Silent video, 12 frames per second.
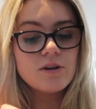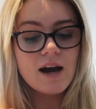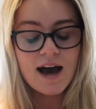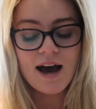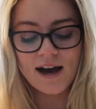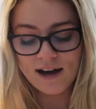you
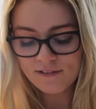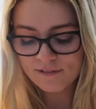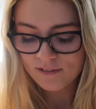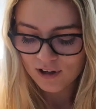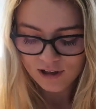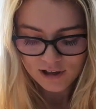have.
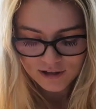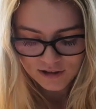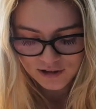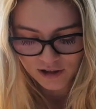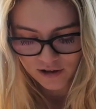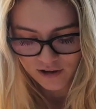
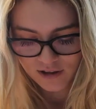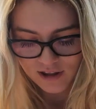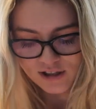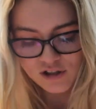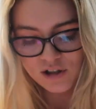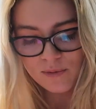So
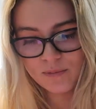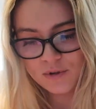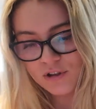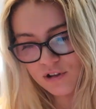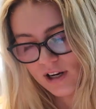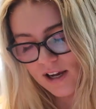let's jump
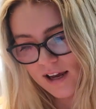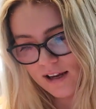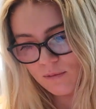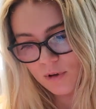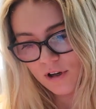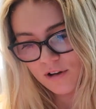straight
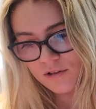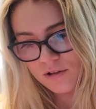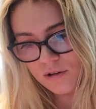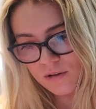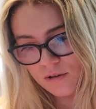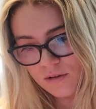in. We'll go
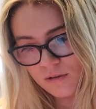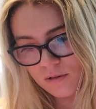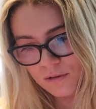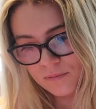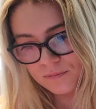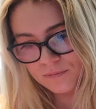
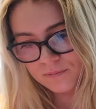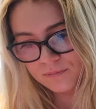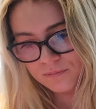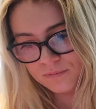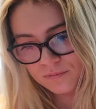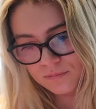to
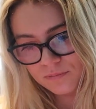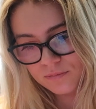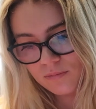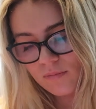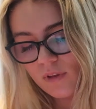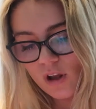
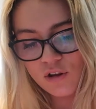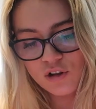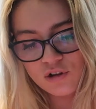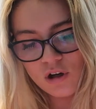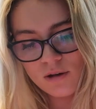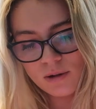the
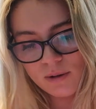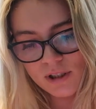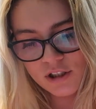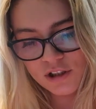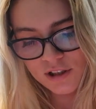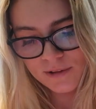top
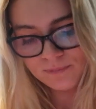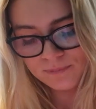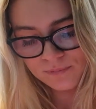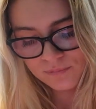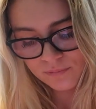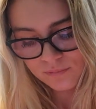question,
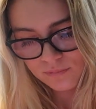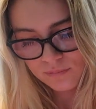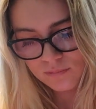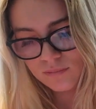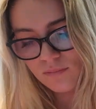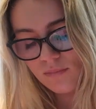
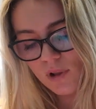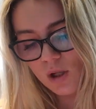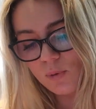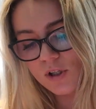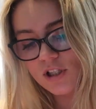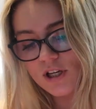
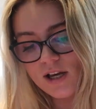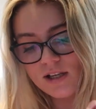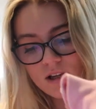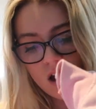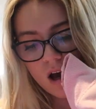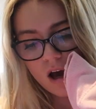which
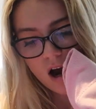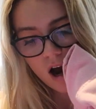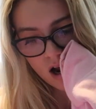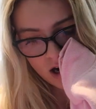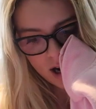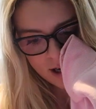is,
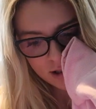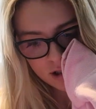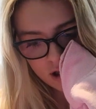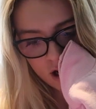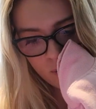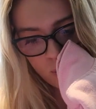I'd like
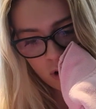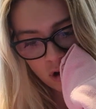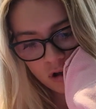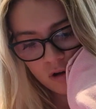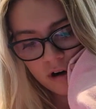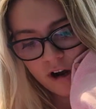to know what
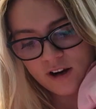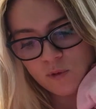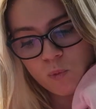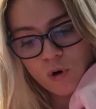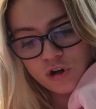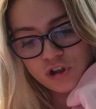you
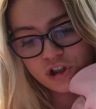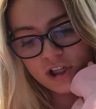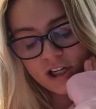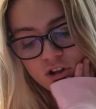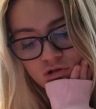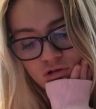like
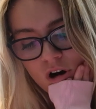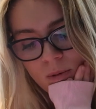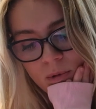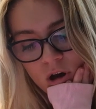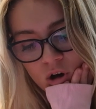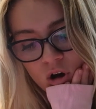watching:
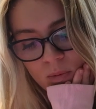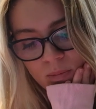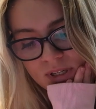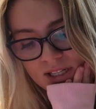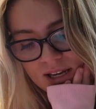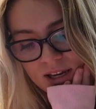drama,
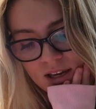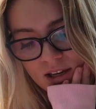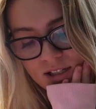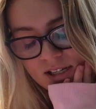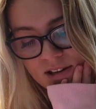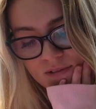comedy,
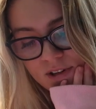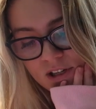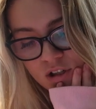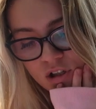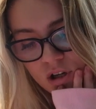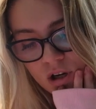
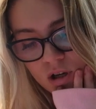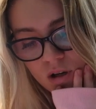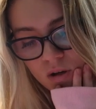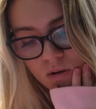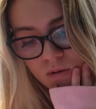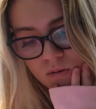TV
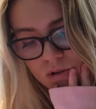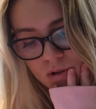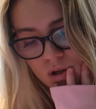shows,